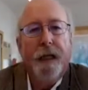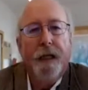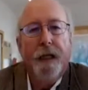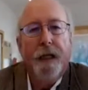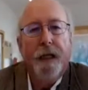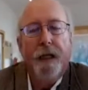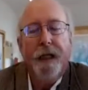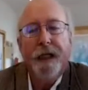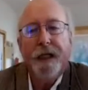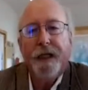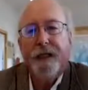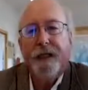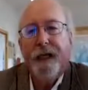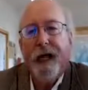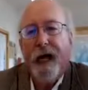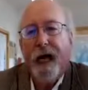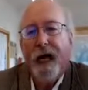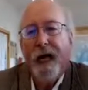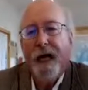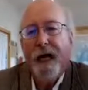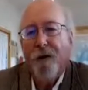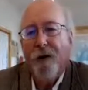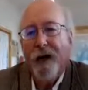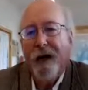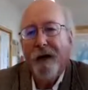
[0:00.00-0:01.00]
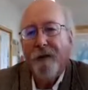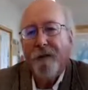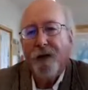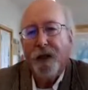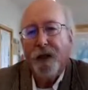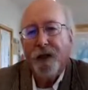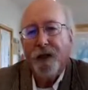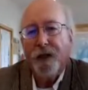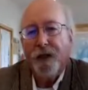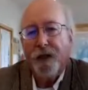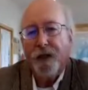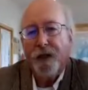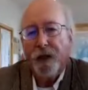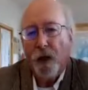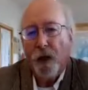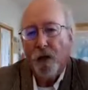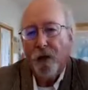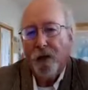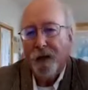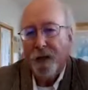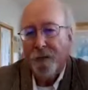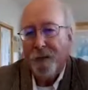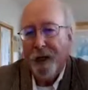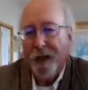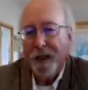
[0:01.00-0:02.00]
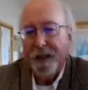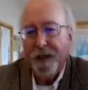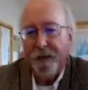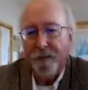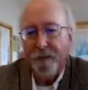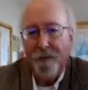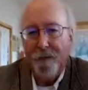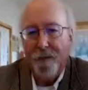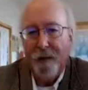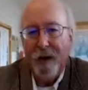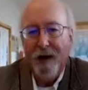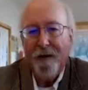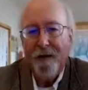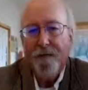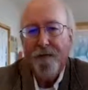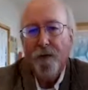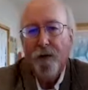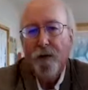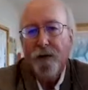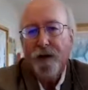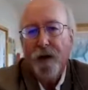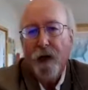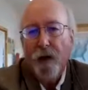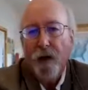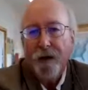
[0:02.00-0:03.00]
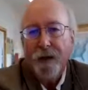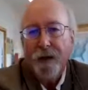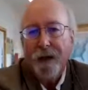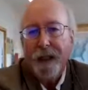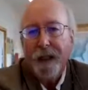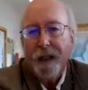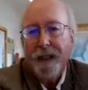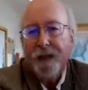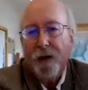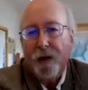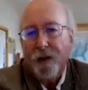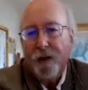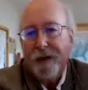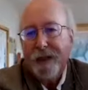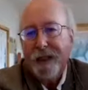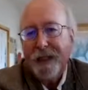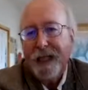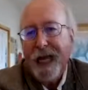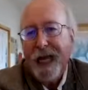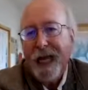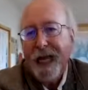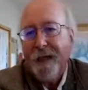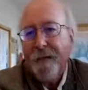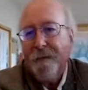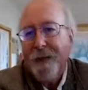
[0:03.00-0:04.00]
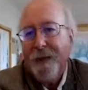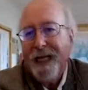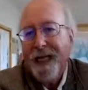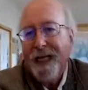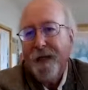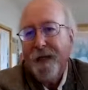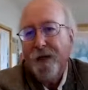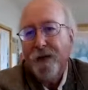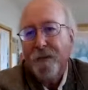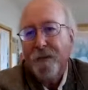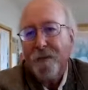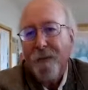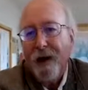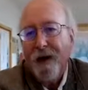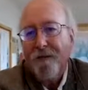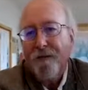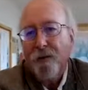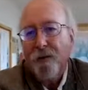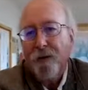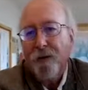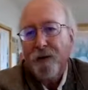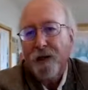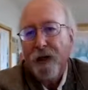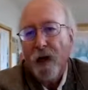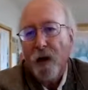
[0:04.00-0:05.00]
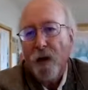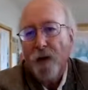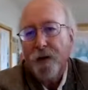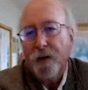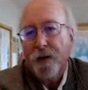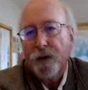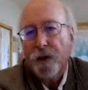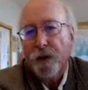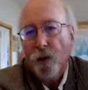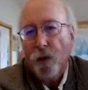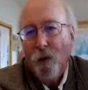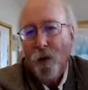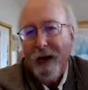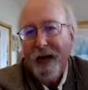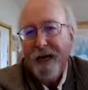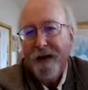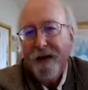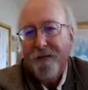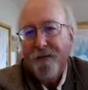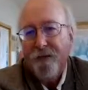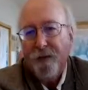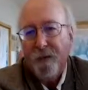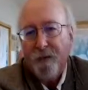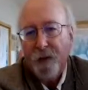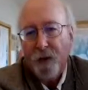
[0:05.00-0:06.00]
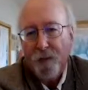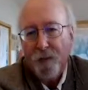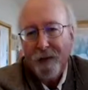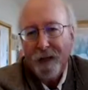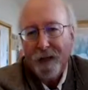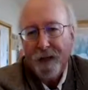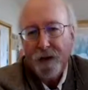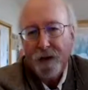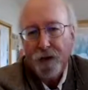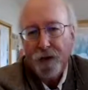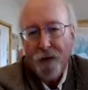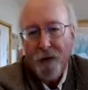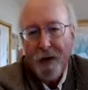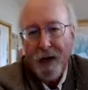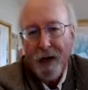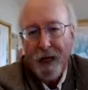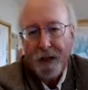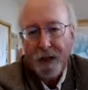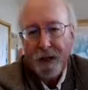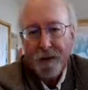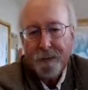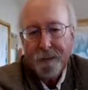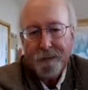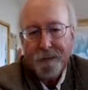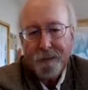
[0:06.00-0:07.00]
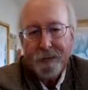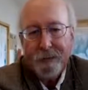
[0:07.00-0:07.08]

This diagram just shows a bunch of buffer zones. These are 10-meter buffer zones away from the ridge crest.